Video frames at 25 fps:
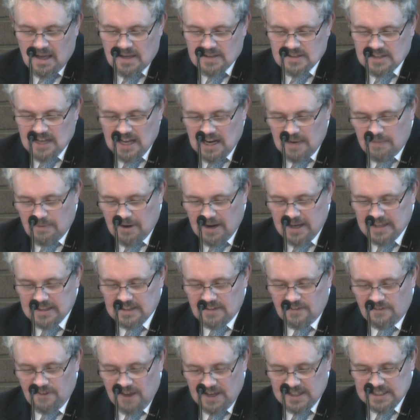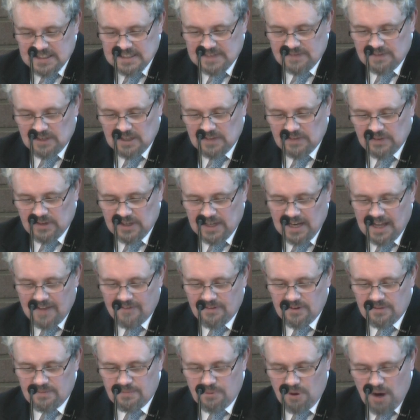Celebrate the festival of
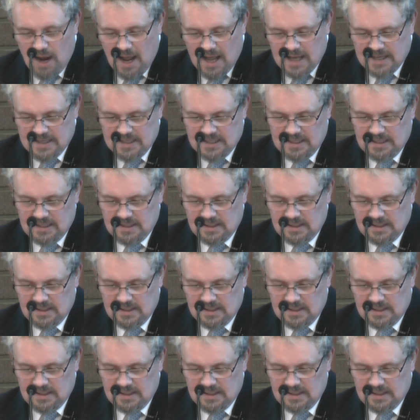unleavened bread.